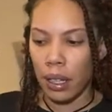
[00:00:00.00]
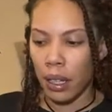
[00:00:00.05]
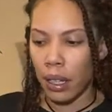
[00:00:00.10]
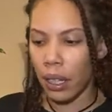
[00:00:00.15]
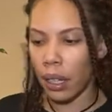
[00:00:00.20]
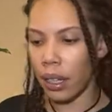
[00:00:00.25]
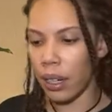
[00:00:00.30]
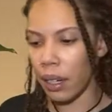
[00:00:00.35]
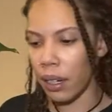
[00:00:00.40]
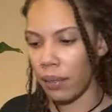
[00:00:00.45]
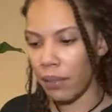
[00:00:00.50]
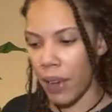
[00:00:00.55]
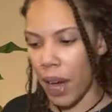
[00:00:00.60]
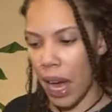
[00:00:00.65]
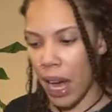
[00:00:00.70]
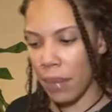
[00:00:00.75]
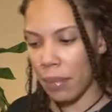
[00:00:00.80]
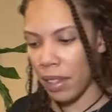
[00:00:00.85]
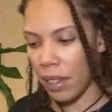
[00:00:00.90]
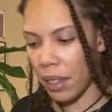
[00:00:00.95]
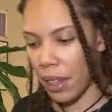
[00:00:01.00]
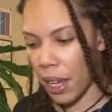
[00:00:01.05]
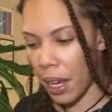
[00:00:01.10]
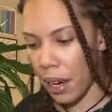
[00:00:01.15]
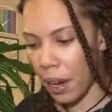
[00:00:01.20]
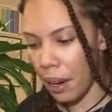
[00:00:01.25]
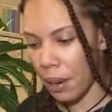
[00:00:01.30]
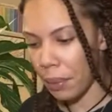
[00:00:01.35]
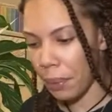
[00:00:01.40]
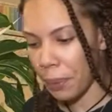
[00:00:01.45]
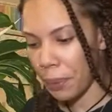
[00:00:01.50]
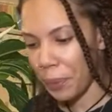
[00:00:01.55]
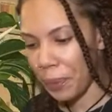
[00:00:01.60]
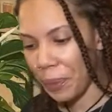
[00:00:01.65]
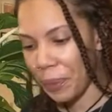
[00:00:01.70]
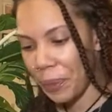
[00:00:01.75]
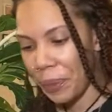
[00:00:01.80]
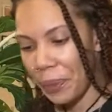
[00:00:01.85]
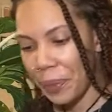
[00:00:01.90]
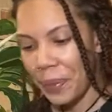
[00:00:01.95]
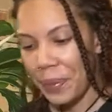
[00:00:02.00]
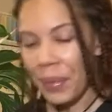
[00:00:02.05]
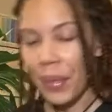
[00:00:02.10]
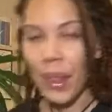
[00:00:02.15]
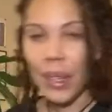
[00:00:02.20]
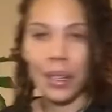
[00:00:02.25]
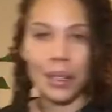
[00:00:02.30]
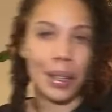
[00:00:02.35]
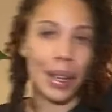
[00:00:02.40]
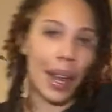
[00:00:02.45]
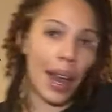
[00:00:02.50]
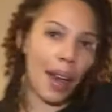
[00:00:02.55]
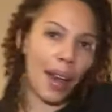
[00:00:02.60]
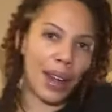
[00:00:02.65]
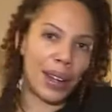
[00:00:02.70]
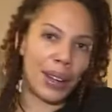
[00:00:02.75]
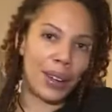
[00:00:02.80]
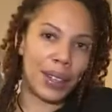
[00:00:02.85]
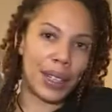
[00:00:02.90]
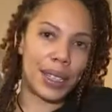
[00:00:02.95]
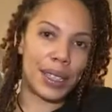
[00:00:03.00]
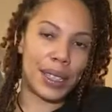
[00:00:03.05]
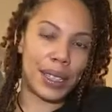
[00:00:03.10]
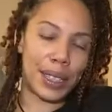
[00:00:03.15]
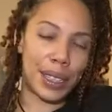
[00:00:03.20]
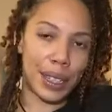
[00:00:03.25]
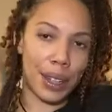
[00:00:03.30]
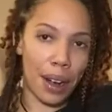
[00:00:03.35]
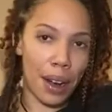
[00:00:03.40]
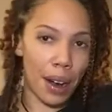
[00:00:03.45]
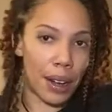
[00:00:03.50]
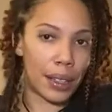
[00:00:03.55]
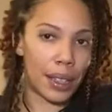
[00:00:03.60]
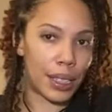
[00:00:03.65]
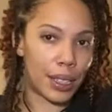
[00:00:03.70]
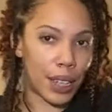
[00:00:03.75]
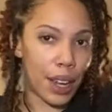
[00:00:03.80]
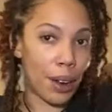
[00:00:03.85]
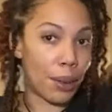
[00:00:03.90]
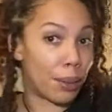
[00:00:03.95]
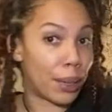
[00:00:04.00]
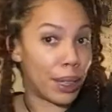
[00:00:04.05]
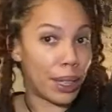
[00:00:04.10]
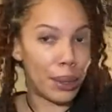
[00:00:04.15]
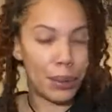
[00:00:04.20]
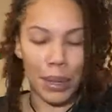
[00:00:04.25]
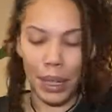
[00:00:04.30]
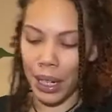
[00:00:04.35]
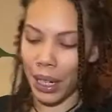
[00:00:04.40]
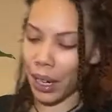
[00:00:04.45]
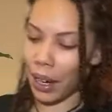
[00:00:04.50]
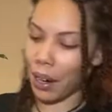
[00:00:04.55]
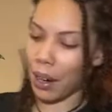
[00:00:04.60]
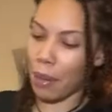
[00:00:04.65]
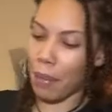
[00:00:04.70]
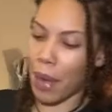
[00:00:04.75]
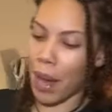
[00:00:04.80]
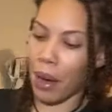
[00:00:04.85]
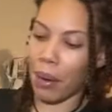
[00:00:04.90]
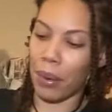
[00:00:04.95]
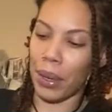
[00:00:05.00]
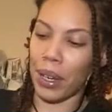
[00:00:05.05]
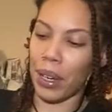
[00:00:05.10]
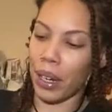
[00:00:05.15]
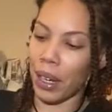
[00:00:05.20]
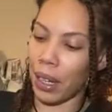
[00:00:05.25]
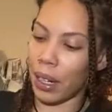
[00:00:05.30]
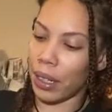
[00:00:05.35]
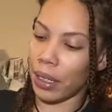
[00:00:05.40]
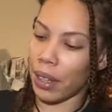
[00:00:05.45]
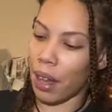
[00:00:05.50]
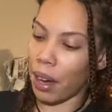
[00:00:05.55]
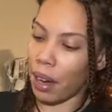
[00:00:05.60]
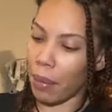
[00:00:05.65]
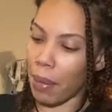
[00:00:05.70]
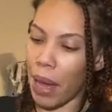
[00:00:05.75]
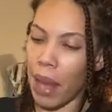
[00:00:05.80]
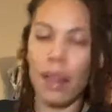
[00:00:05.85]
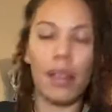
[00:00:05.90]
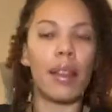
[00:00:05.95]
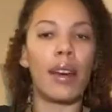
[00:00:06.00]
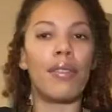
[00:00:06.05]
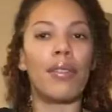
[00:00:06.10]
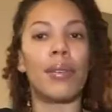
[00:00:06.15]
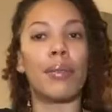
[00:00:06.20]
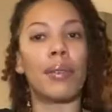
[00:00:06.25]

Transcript: good vibes there. Now, I know this is the card that y'all really want to hear about. We are going to talk about love and